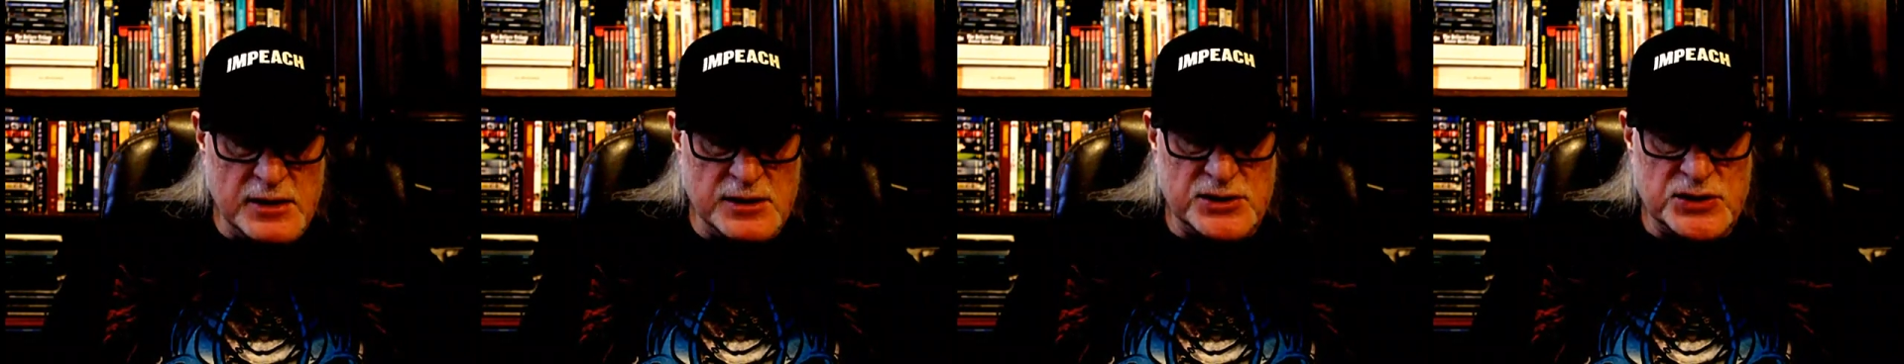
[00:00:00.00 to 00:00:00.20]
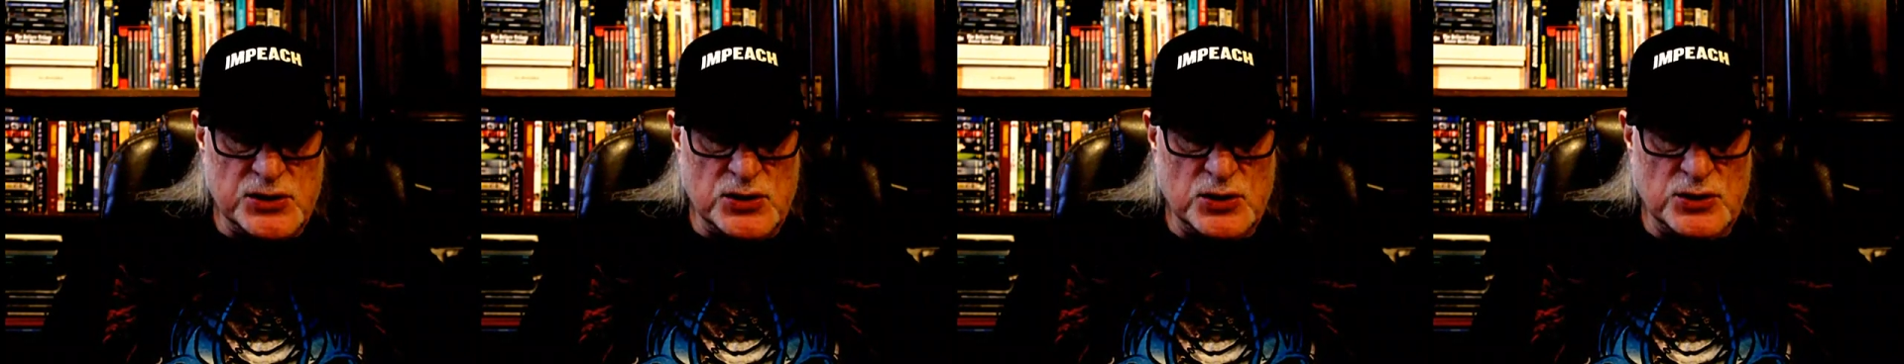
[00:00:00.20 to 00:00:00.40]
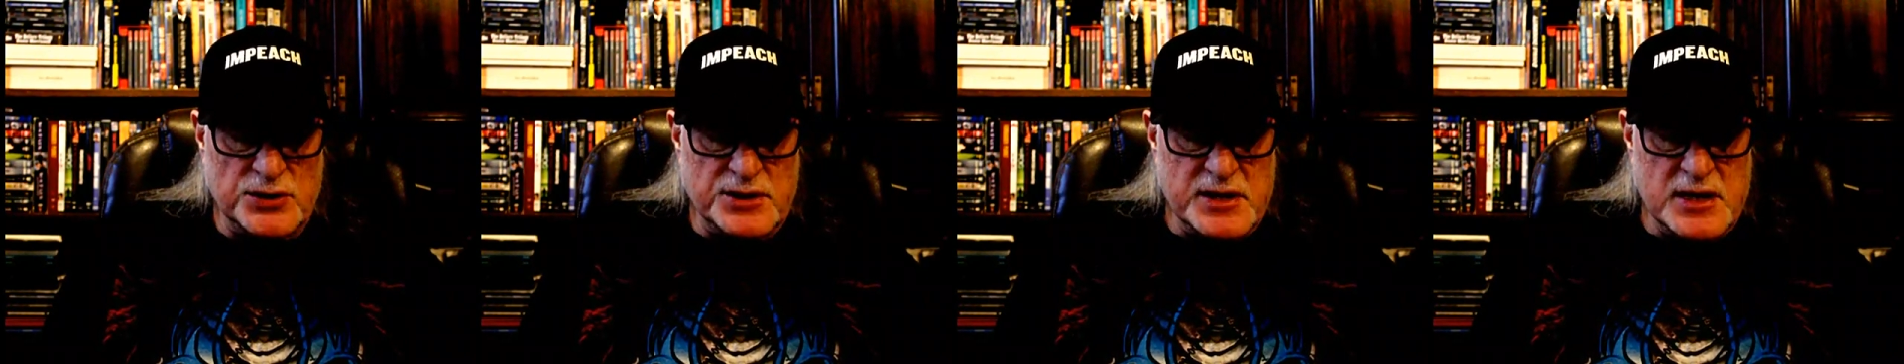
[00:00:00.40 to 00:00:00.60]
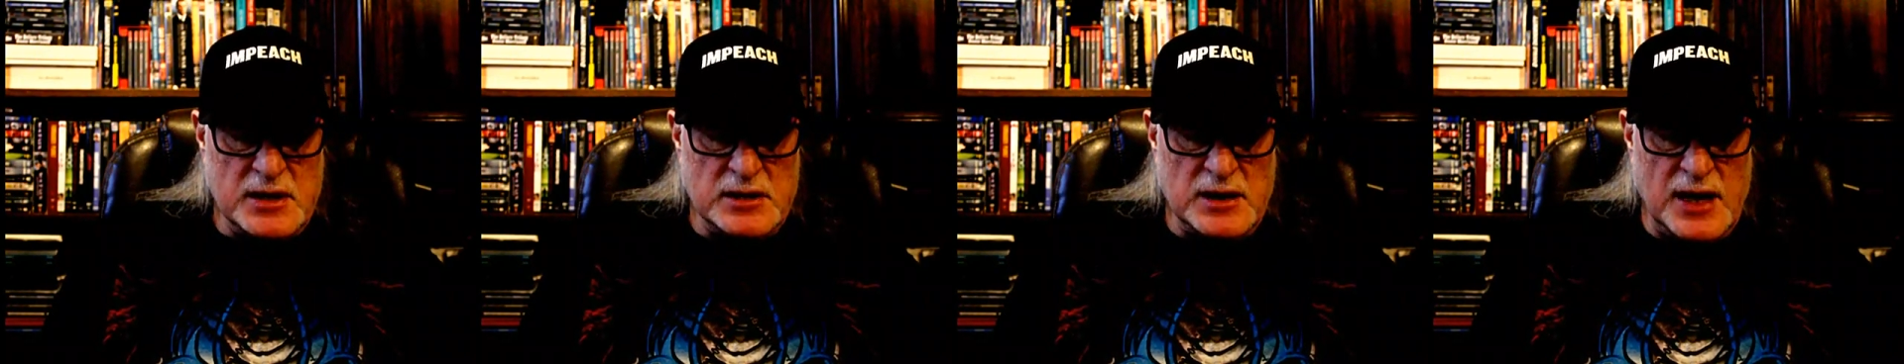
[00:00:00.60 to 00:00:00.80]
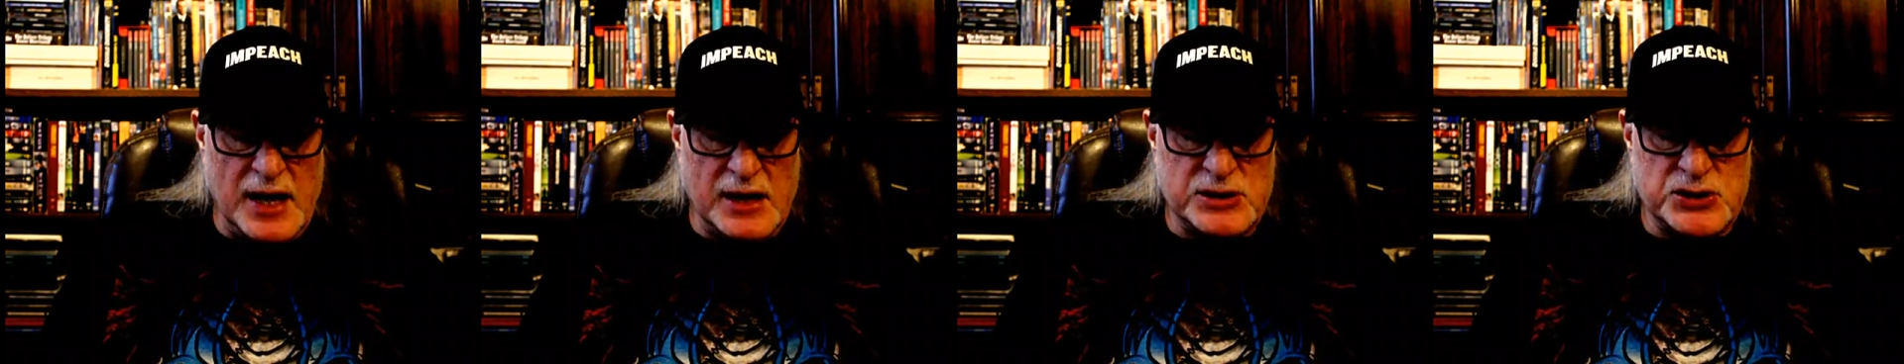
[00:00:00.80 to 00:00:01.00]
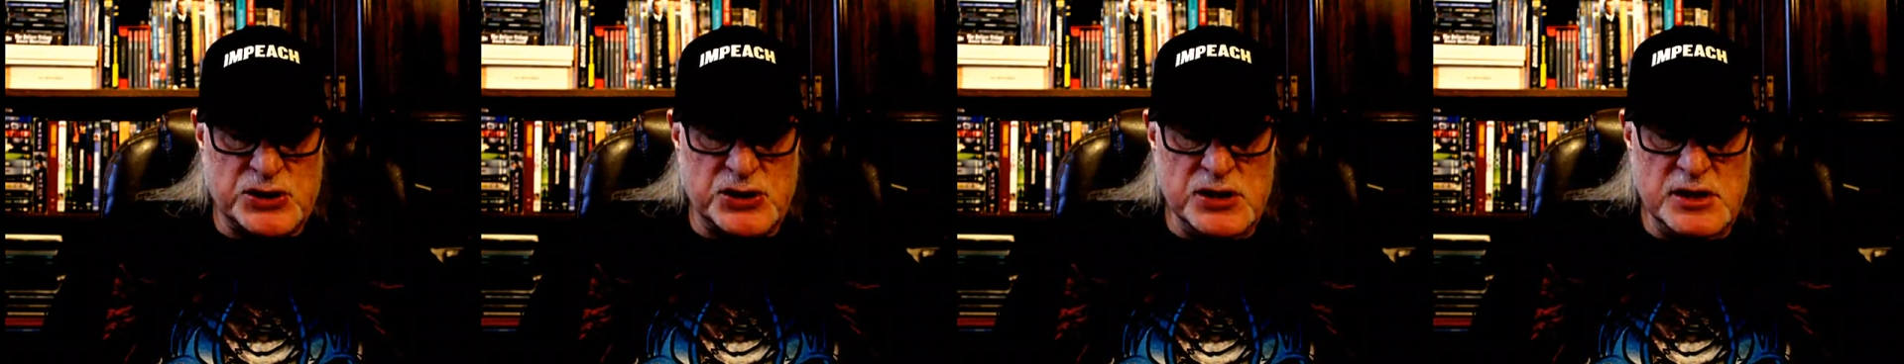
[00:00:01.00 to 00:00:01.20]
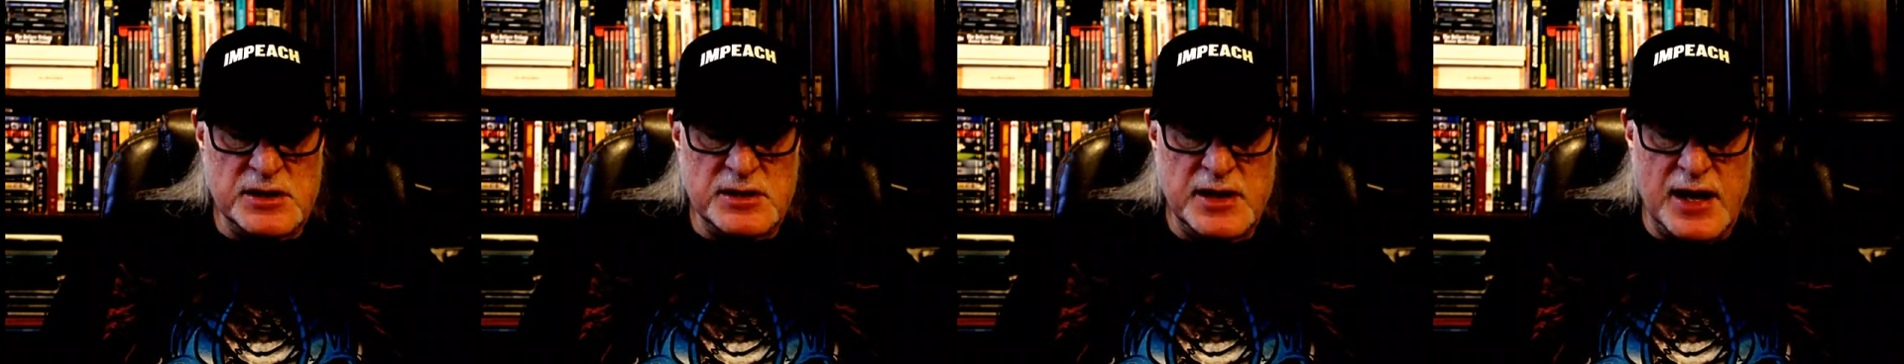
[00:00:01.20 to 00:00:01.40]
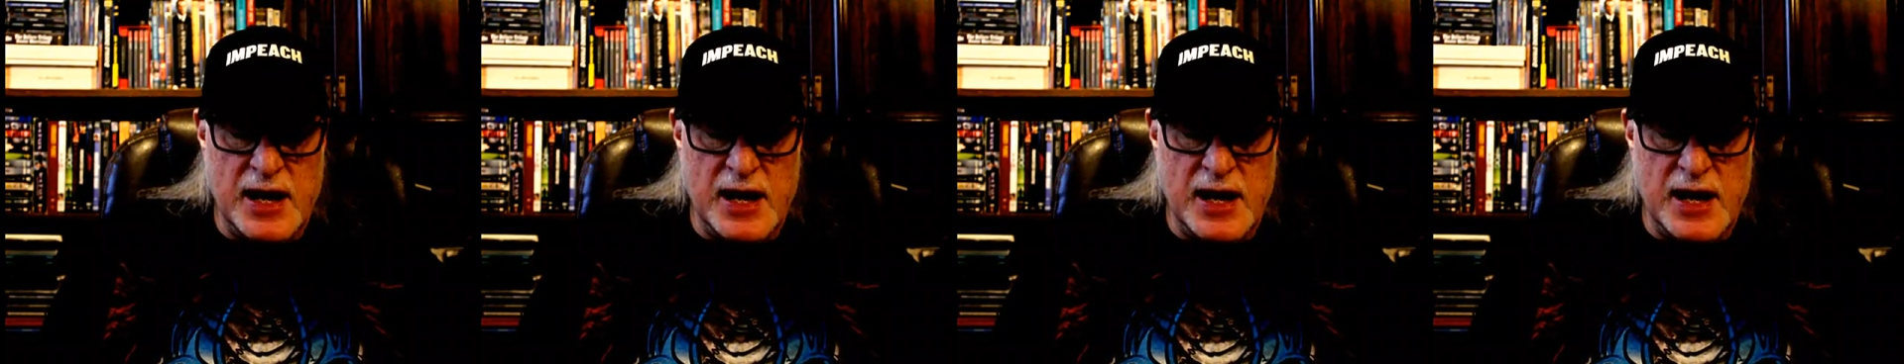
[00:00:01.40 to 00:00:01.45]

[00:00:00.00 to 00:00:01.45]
until the election